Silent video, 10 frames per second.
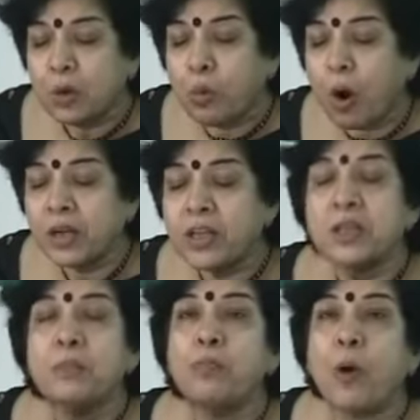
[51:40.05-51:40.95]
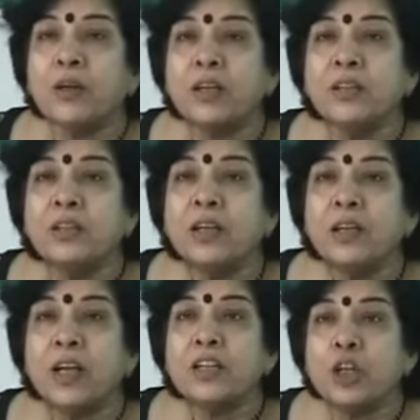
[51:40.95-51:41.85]
What is important
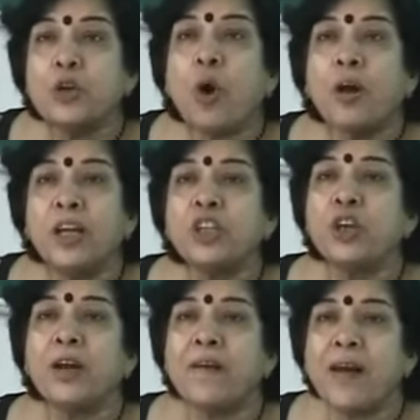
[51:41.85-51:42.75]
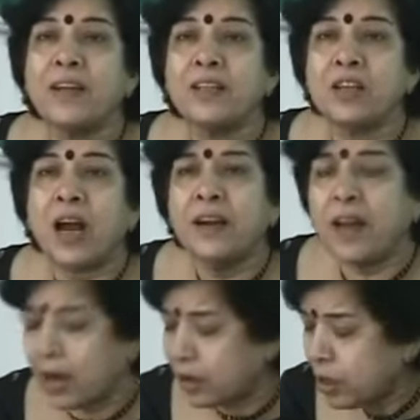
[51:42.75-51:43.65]
is the knowledge and right
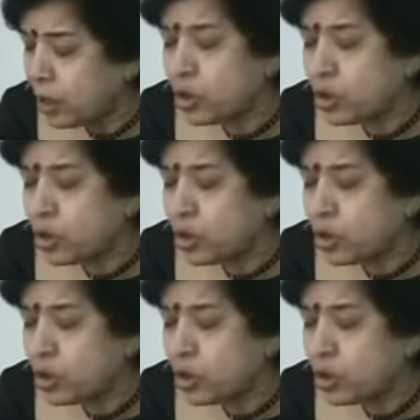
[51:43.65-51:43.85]
conduct.